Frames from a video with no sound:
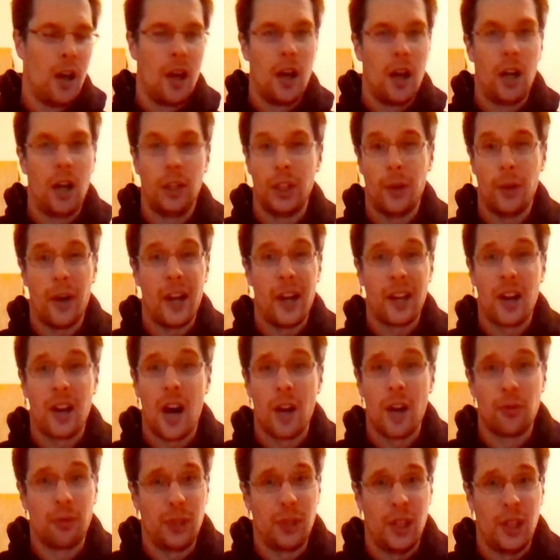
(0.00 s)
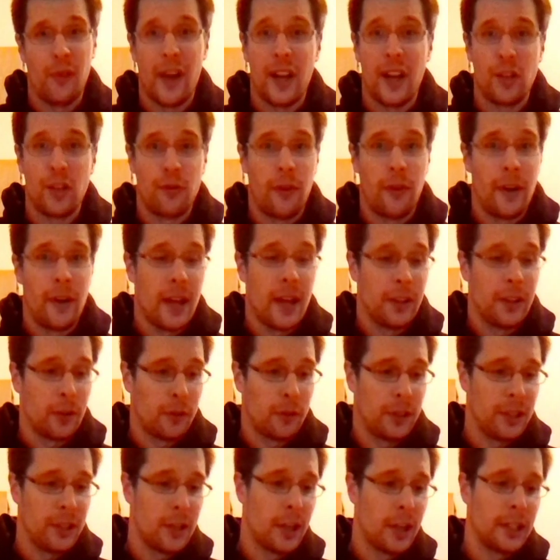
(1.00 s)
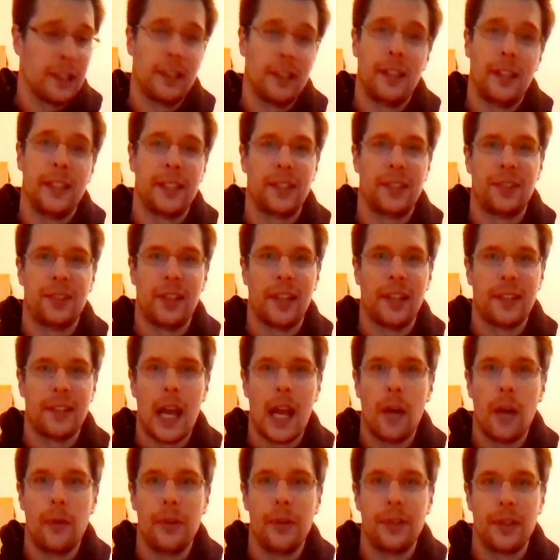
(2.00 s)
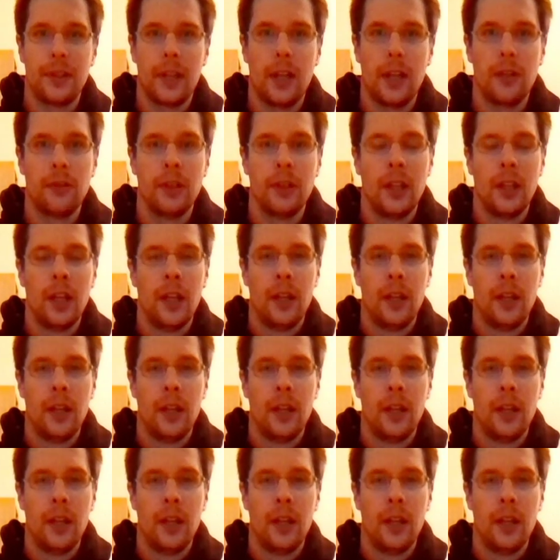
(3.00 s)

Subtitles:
Although I can't really vouch for that. I only got it like 6 hours ago.